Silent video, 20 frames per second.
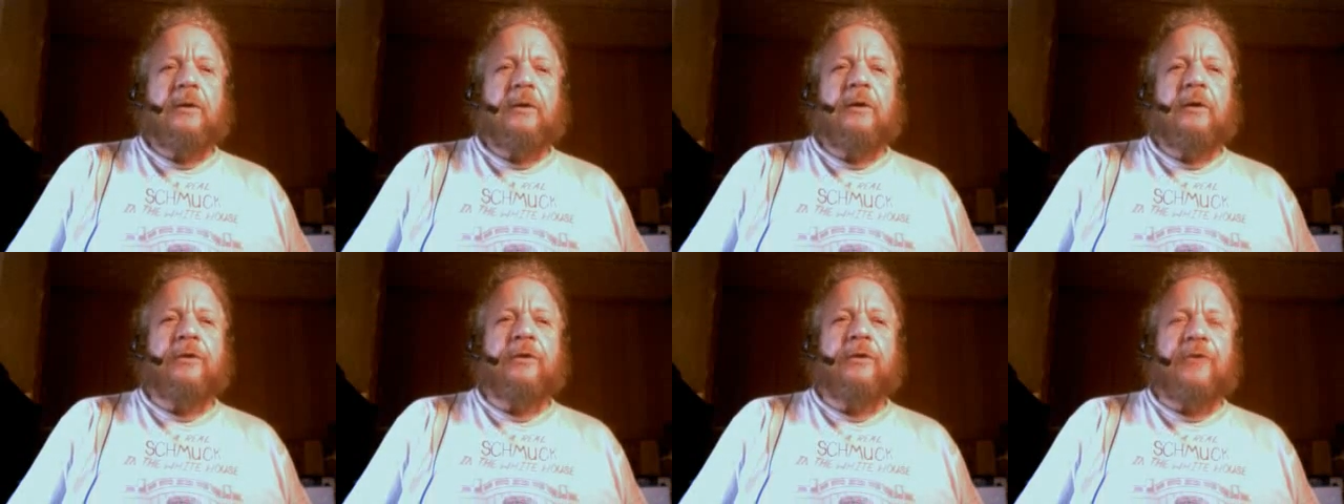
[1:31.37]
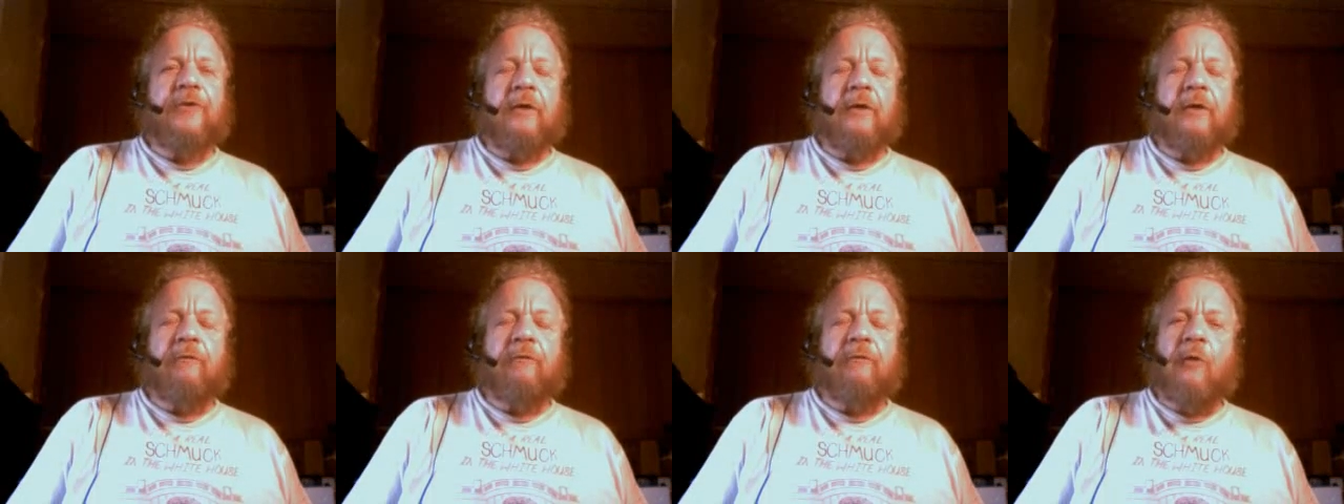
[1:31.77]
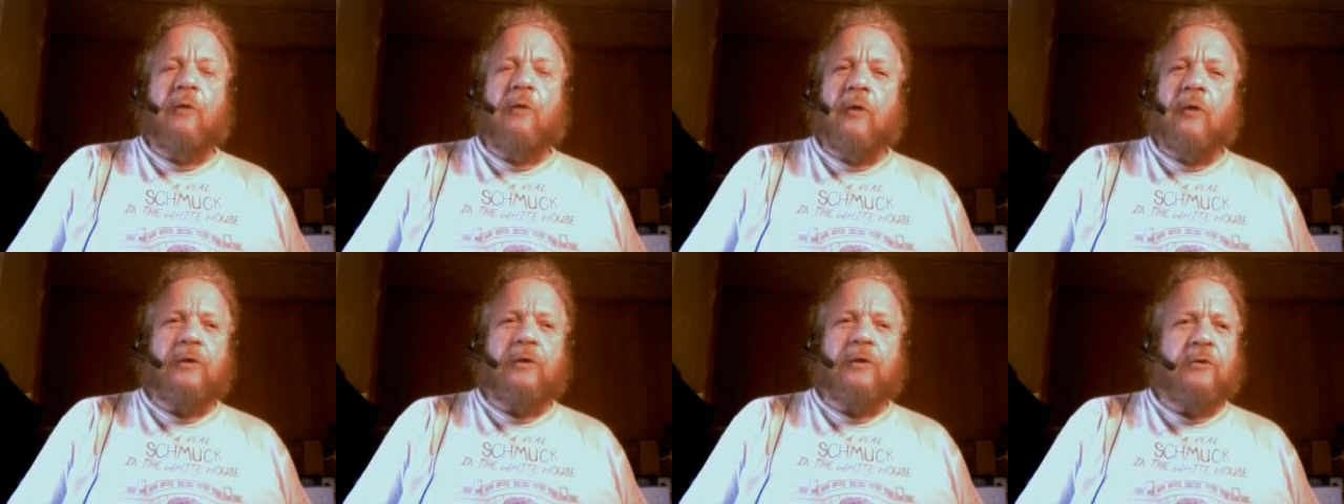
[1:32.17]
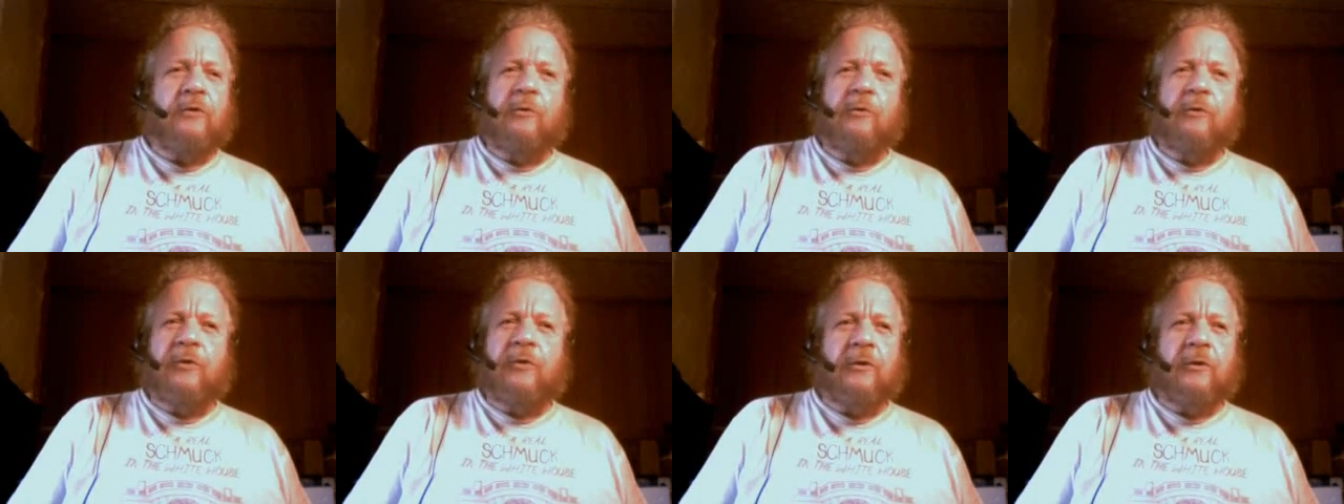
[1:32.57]
instead of going
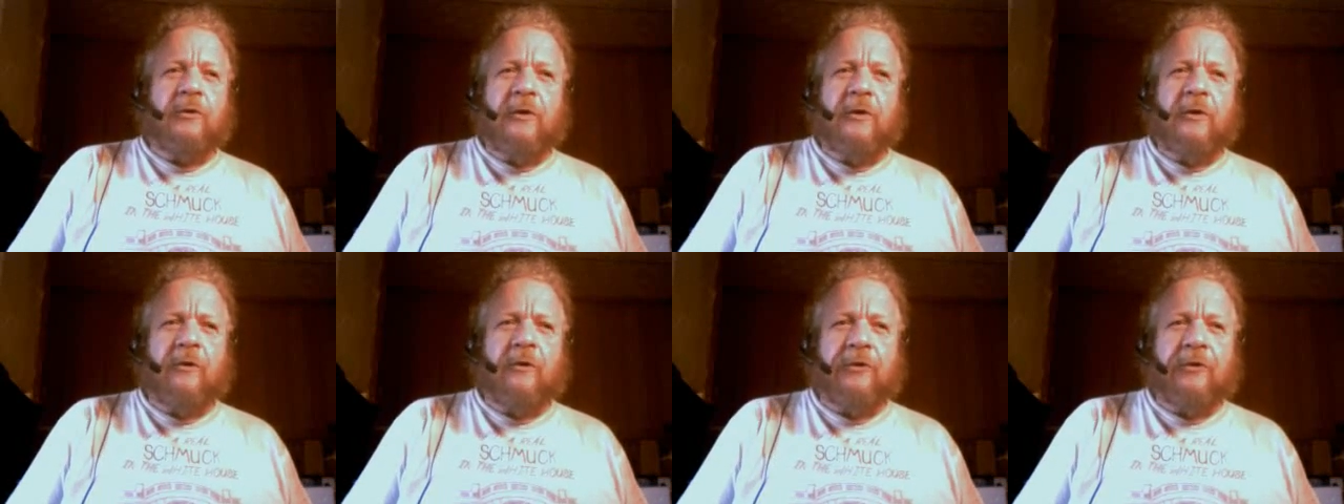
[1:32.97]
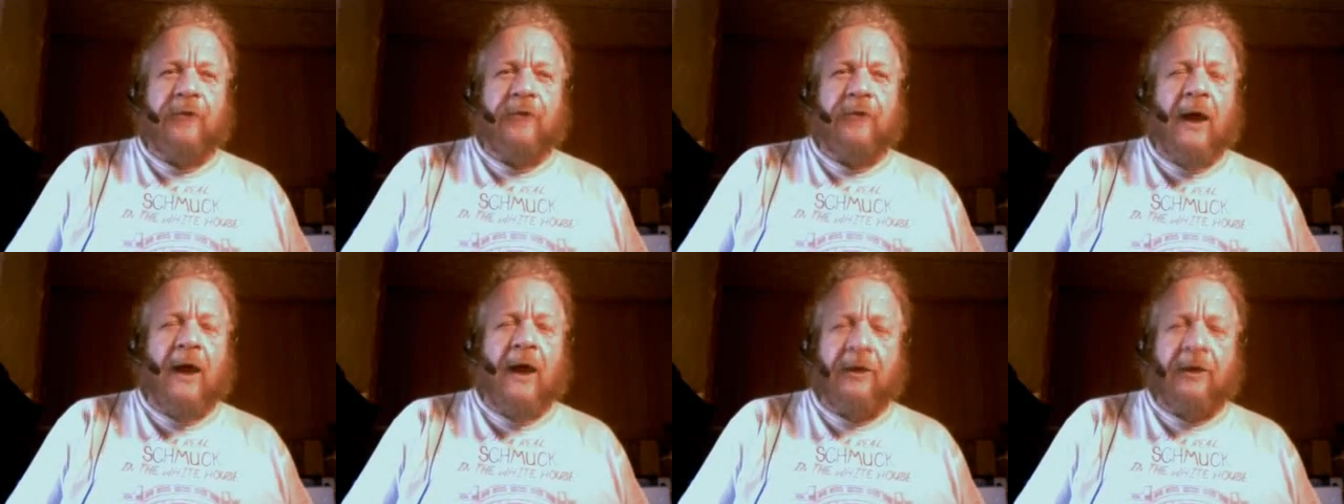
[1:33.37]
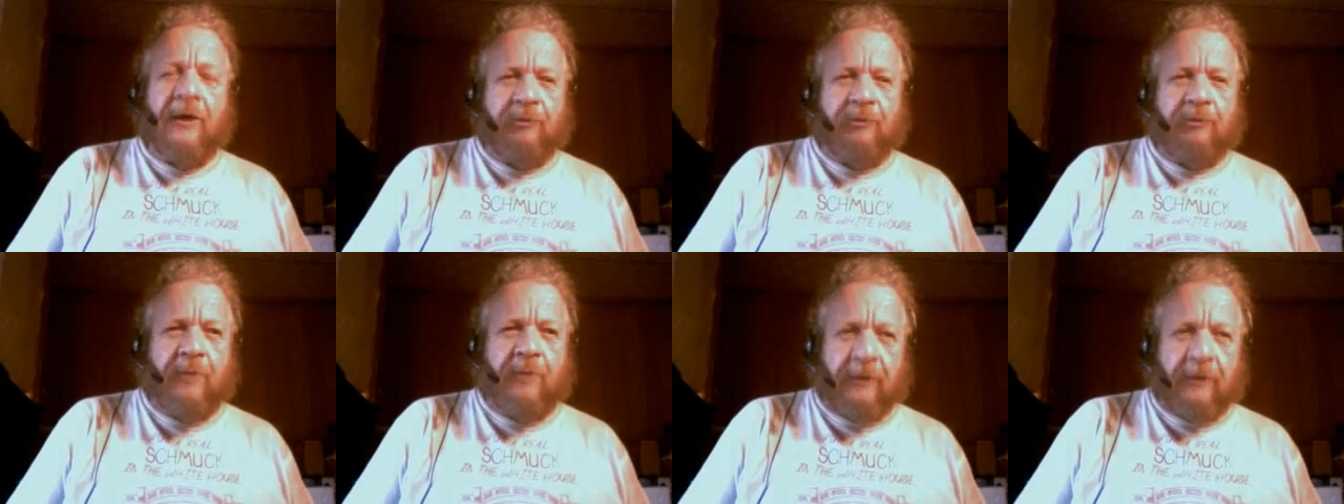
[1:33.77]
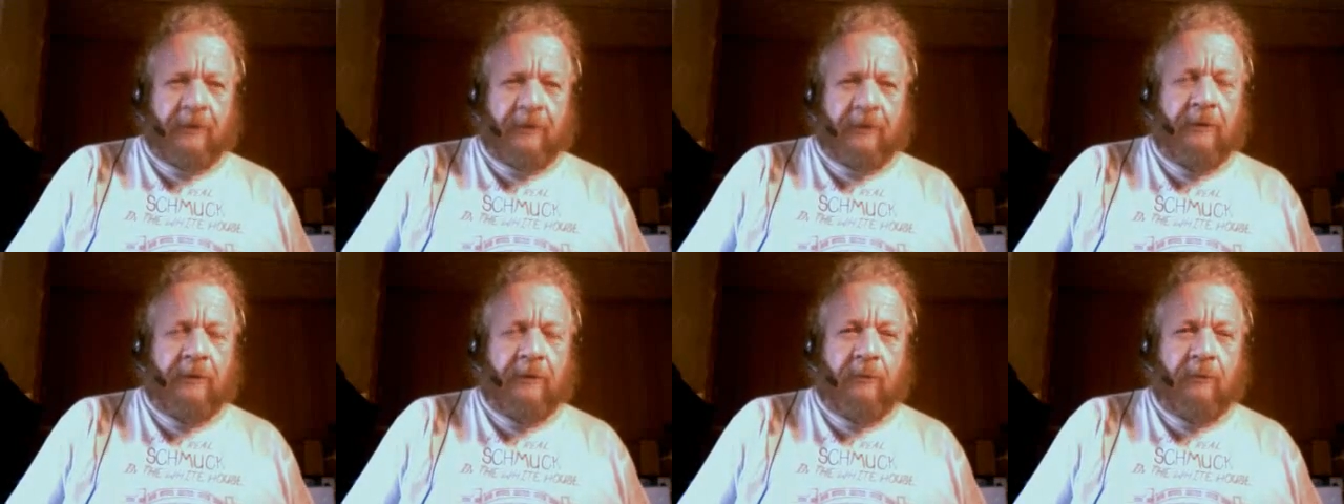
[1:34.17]
to the nearest
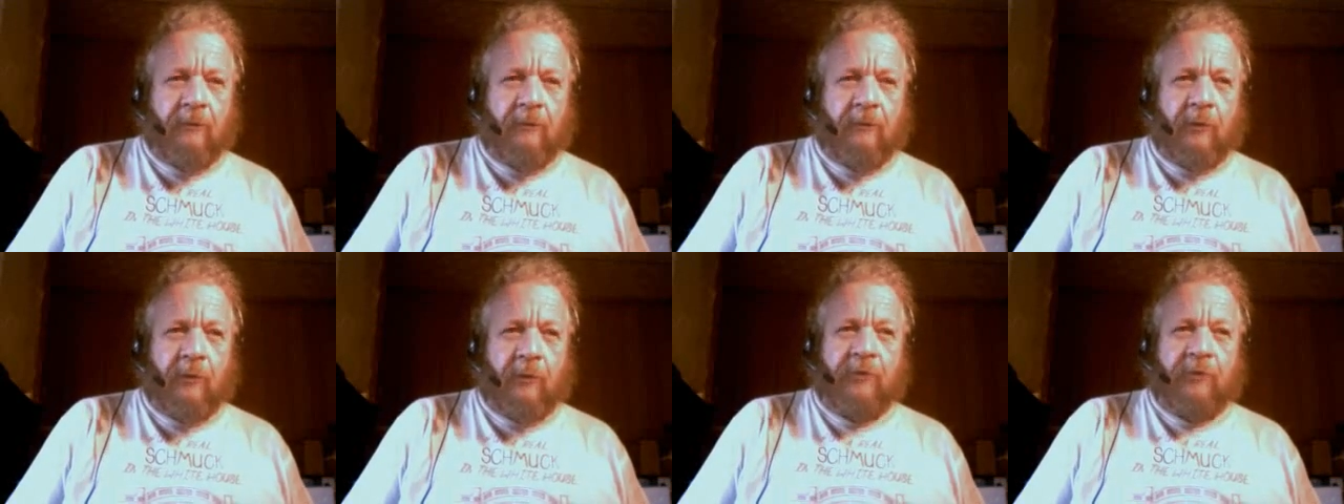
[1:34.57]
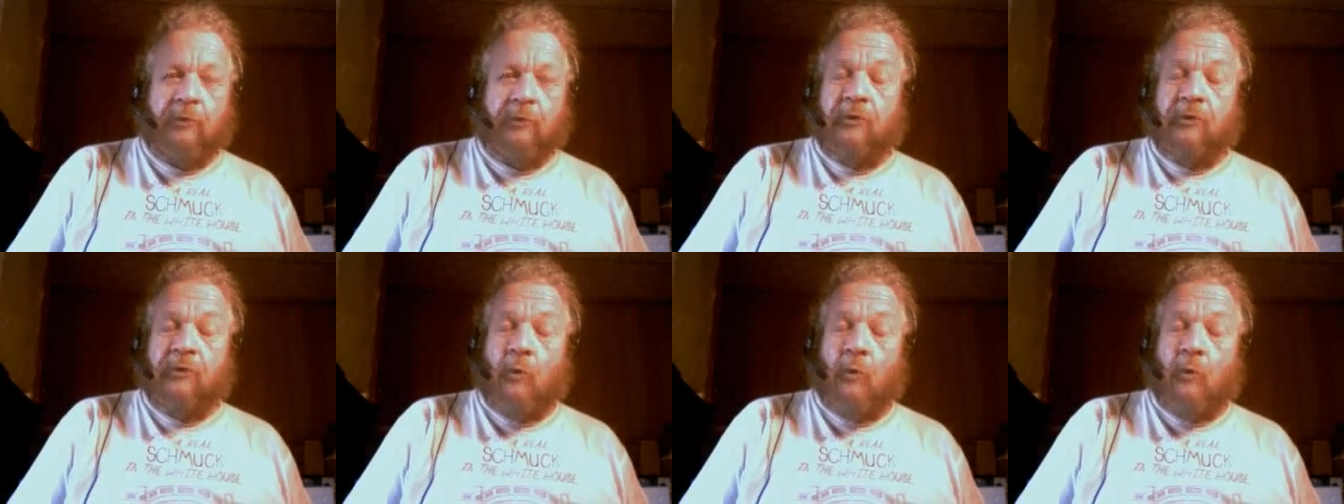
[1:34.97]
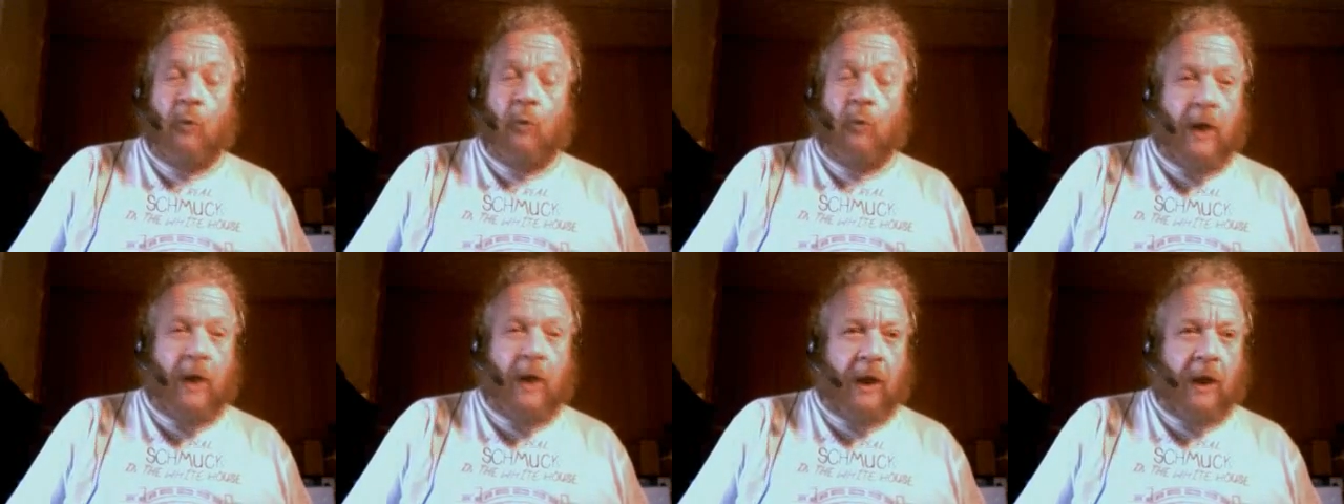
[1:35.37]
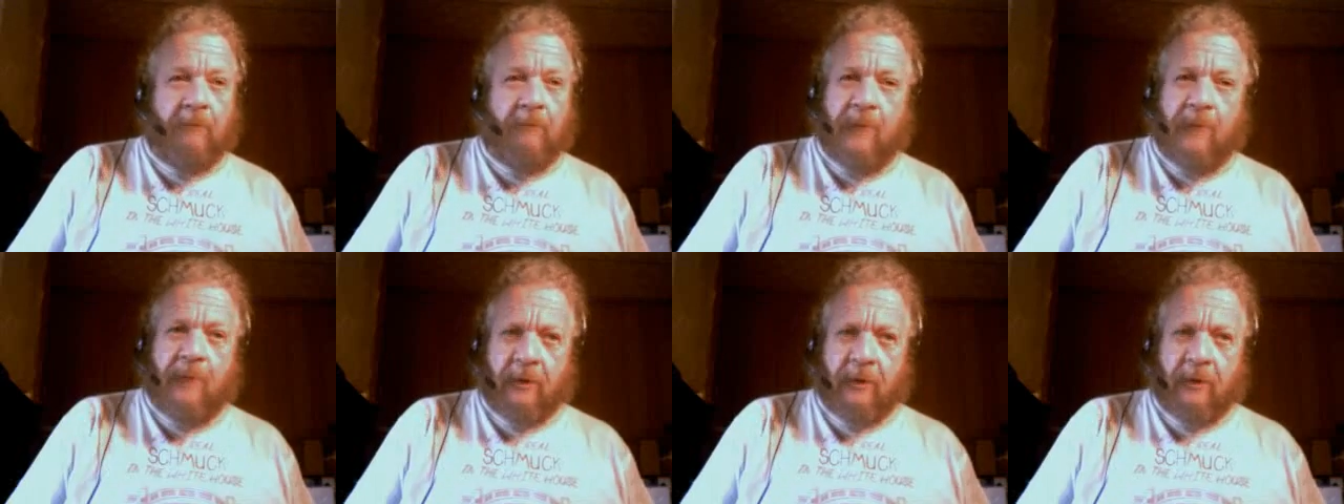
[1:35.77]
hospital, which was way
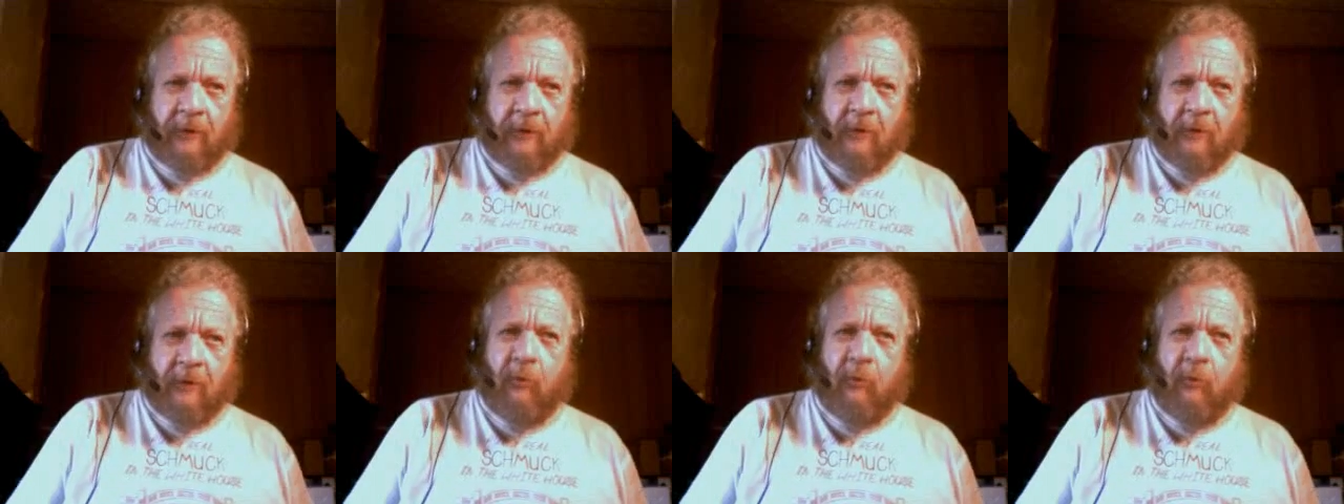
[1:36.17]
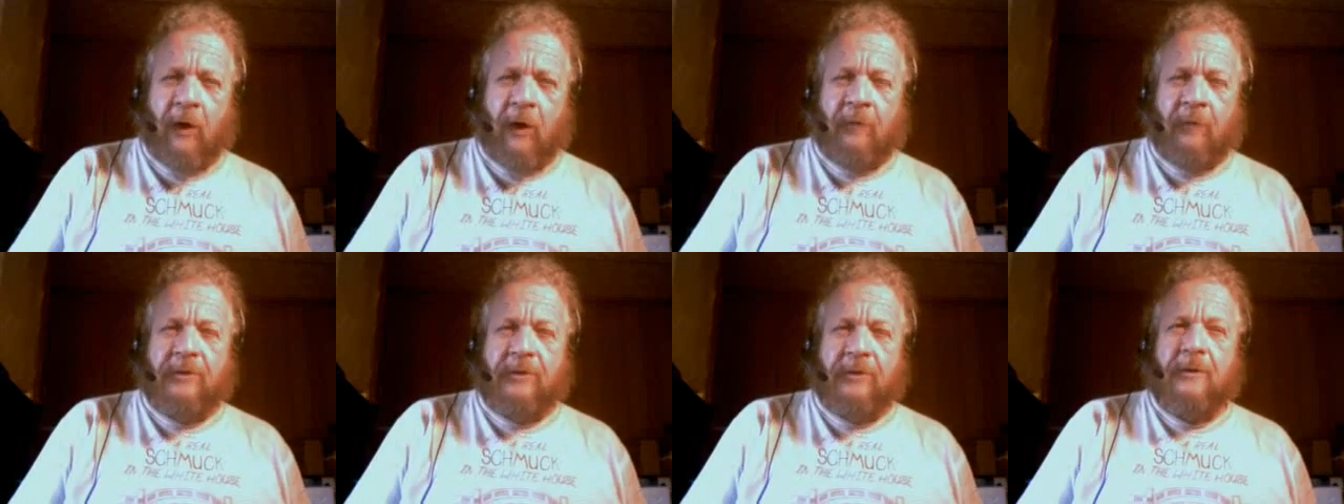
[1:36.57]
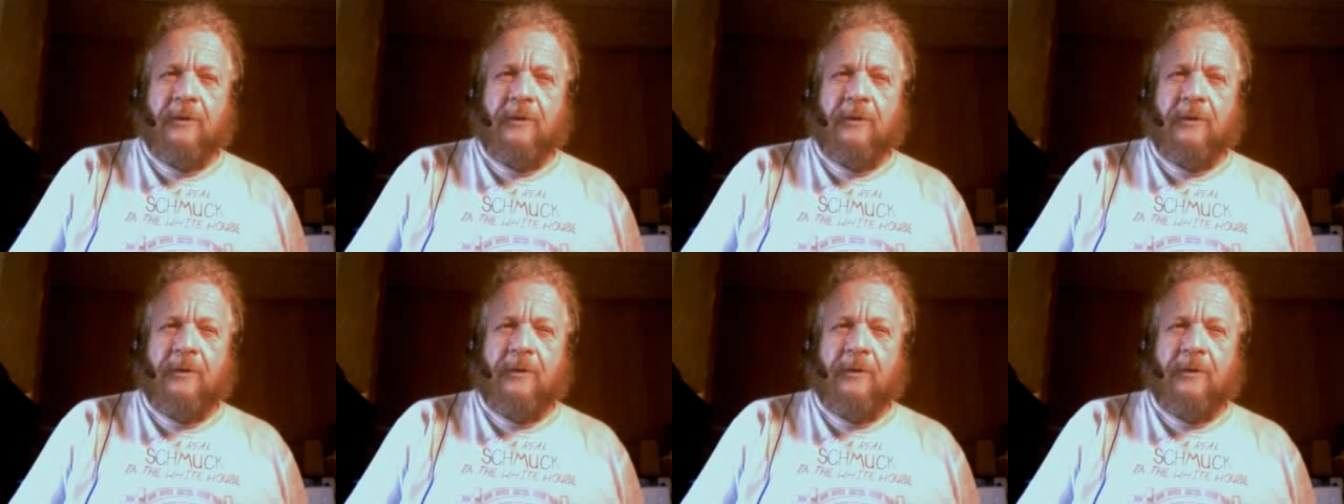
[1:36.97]
better equipped.